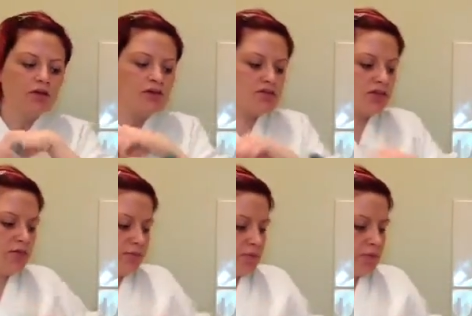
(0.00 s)
So
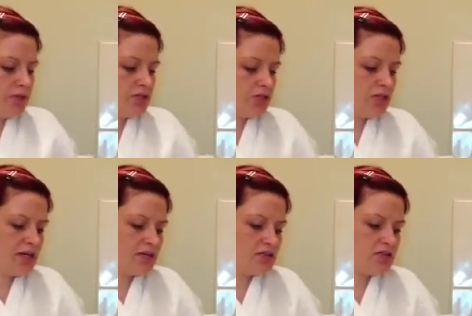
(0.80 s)
I'm going to show you
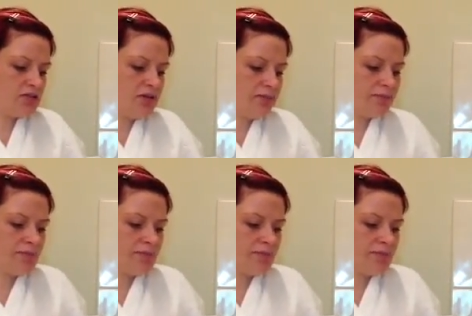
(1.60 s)
how to do it.